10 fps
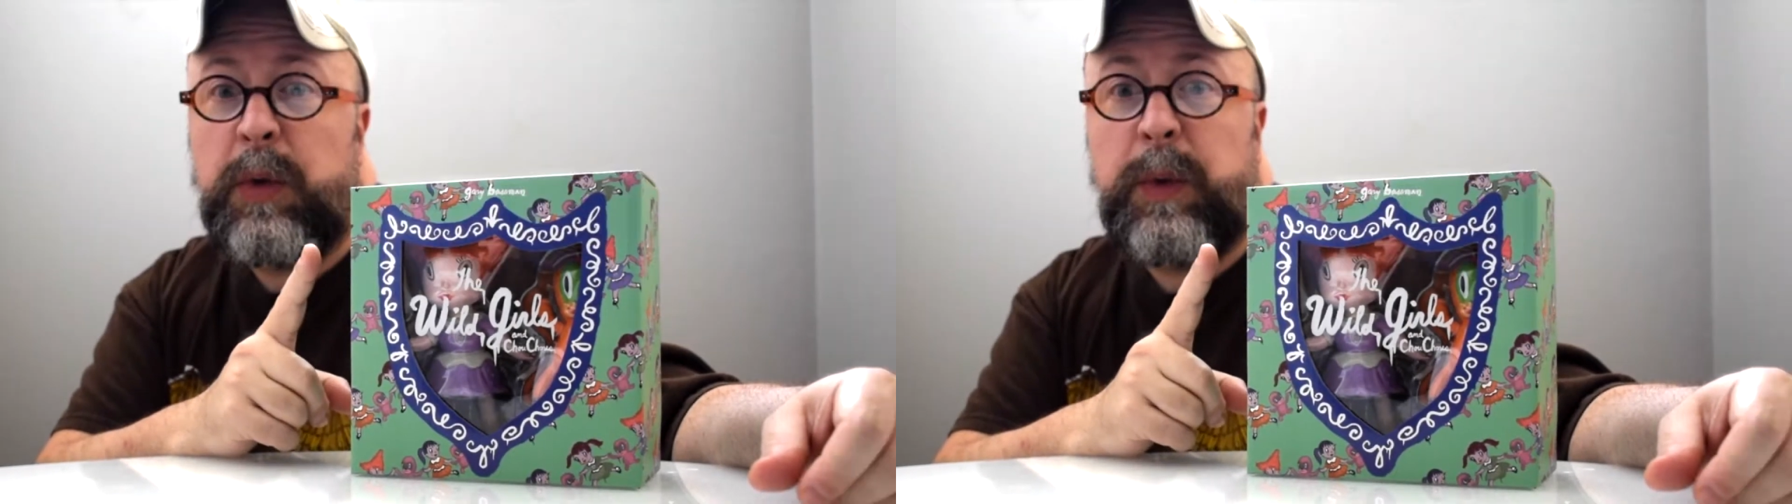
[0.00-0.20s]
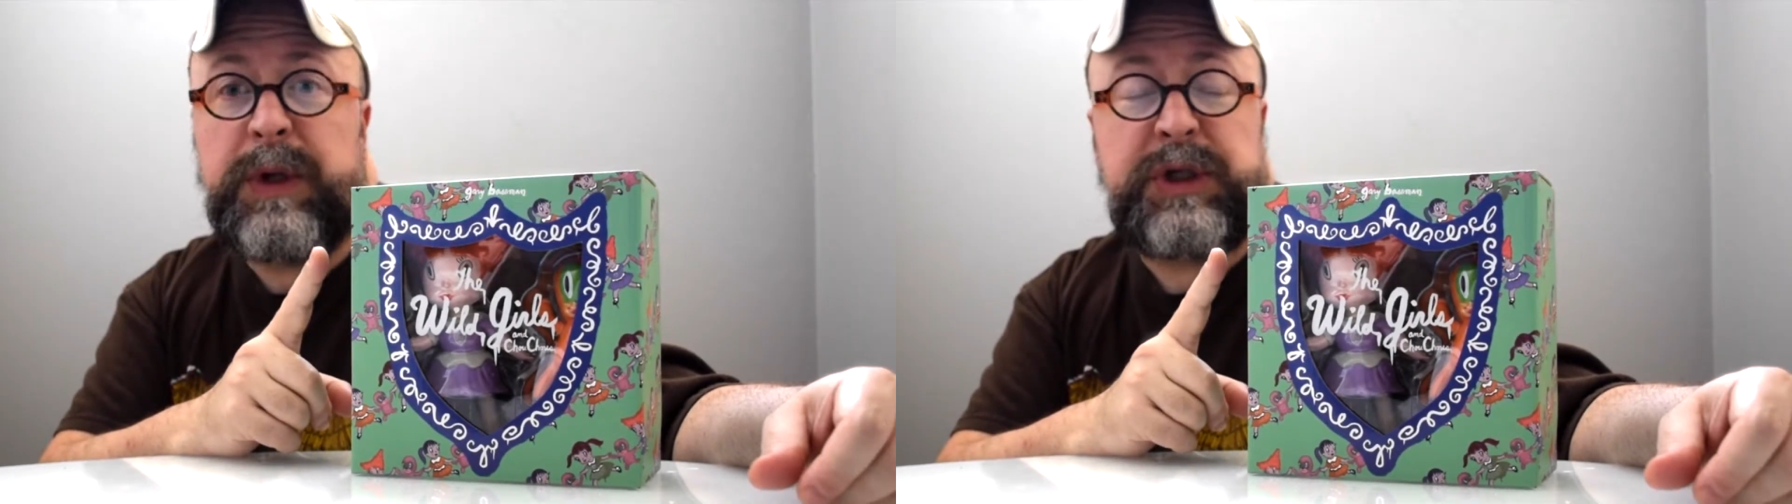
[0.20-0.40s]

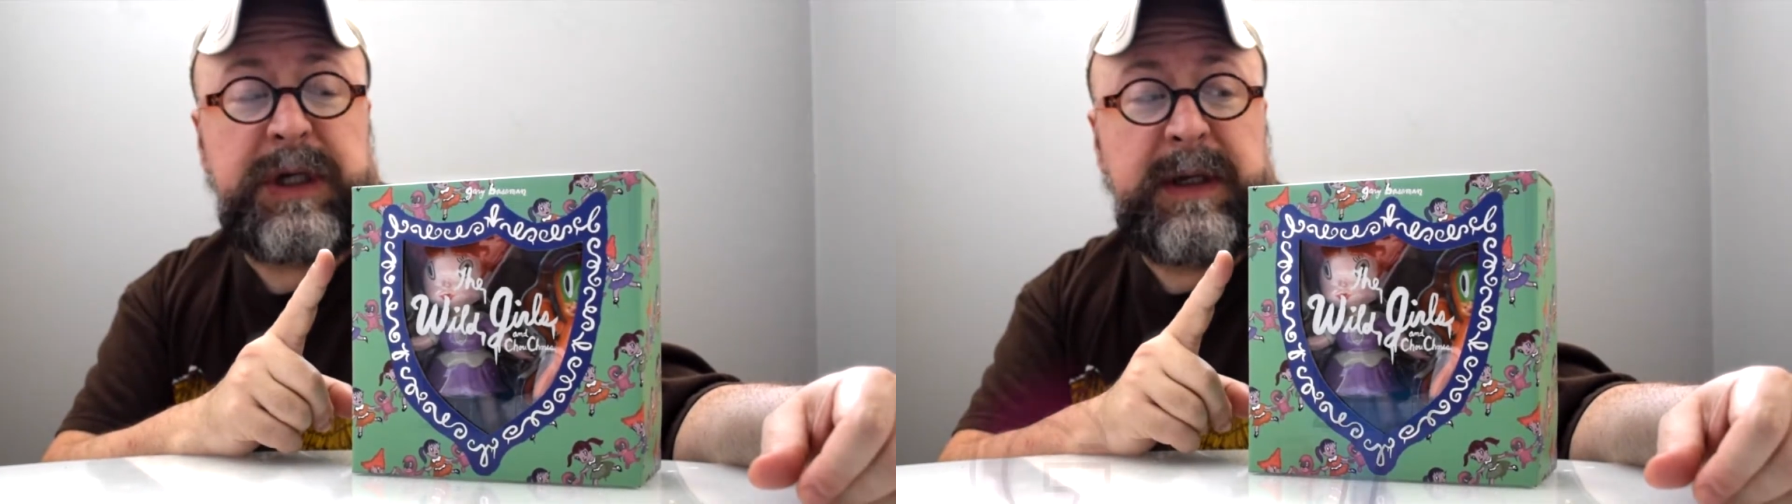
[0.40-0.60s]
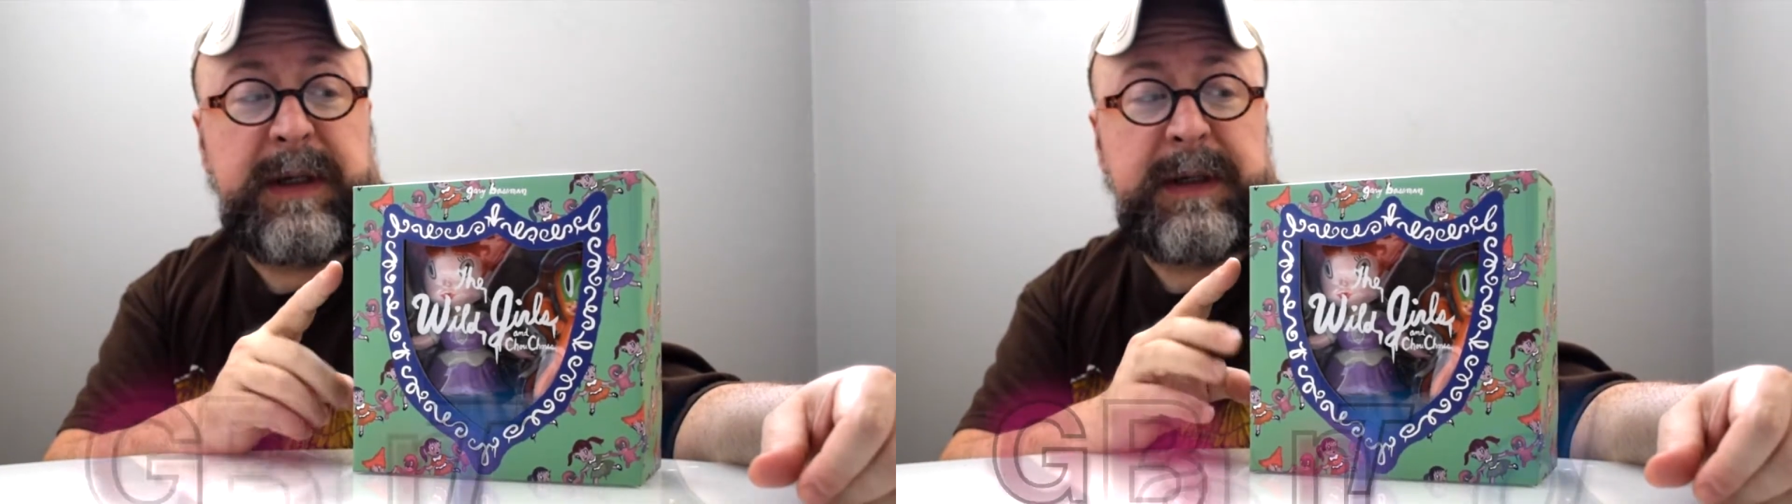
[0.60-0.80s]
which
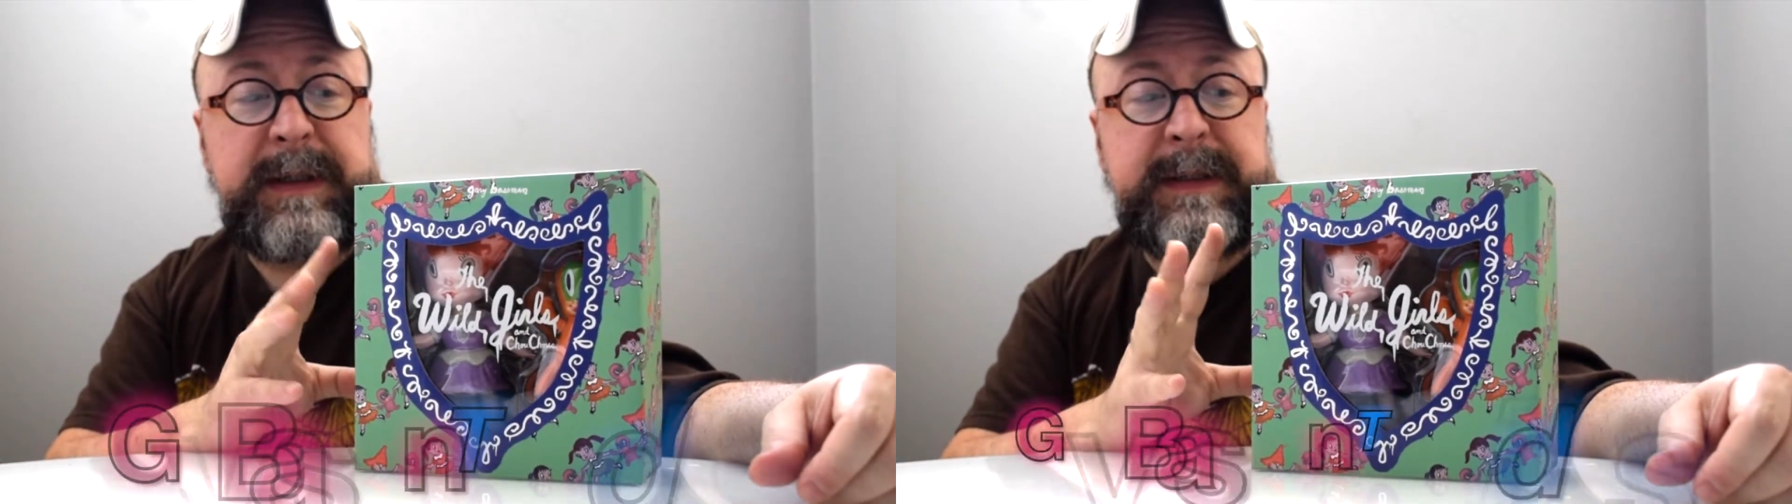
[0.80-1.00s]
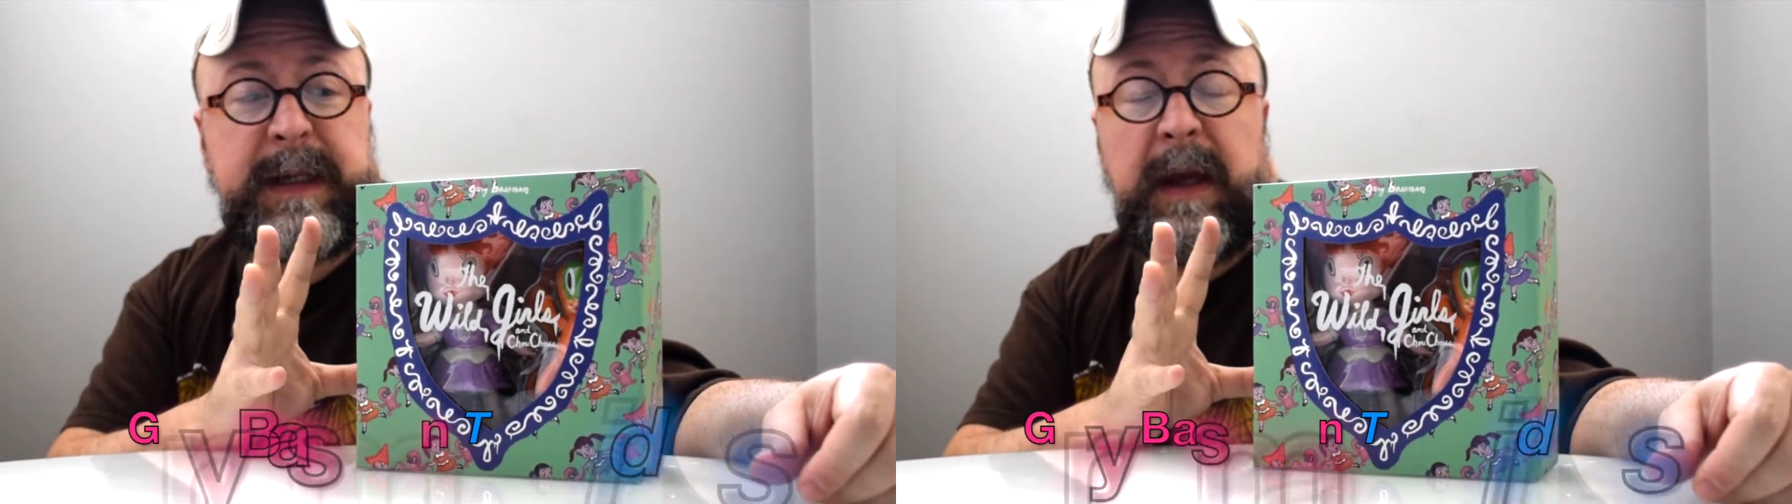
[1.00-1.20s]

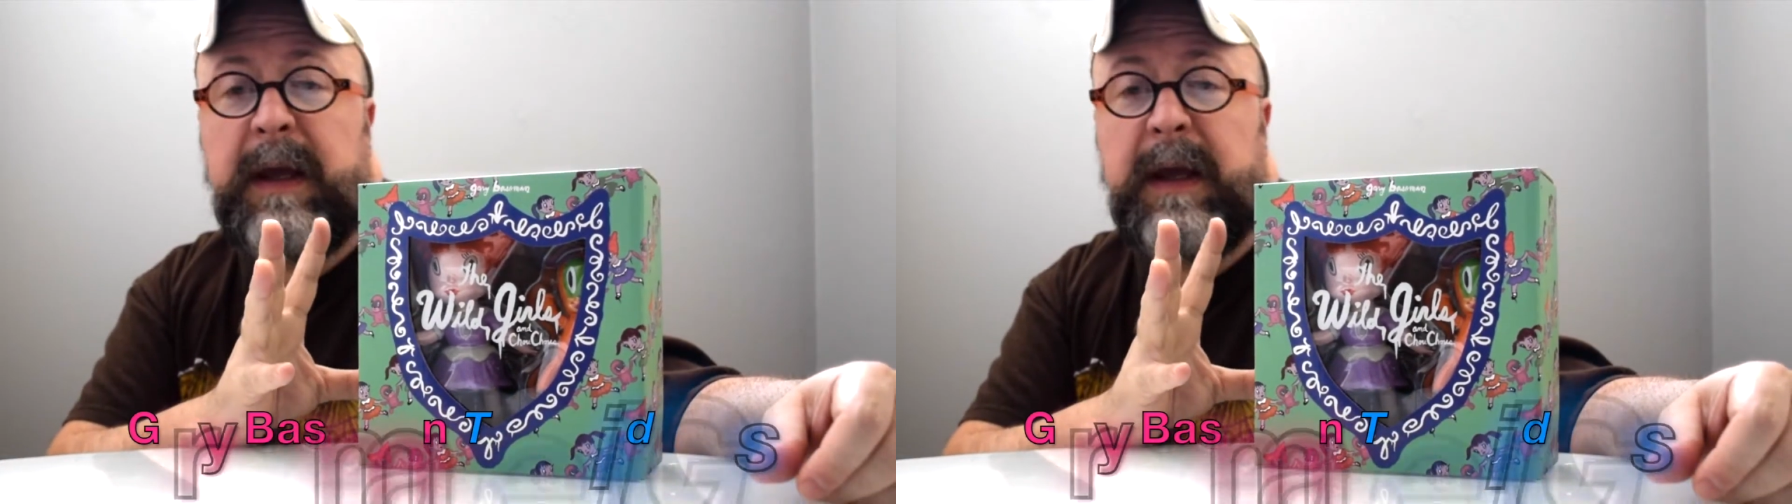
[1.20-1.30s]
is